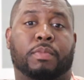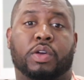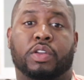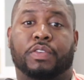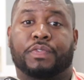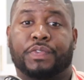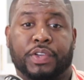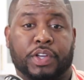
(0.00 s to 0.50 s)

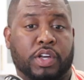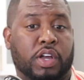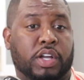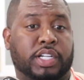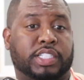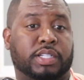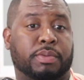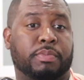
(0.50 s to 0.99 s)
I'm going to
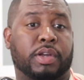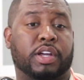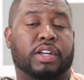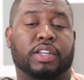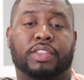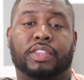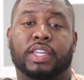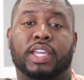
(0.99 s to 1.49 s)
figure out this
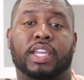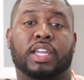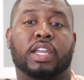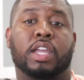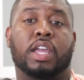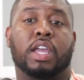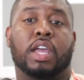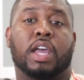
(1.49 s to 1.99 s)
America
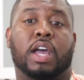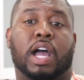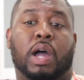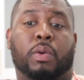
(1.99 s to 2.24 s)
thing.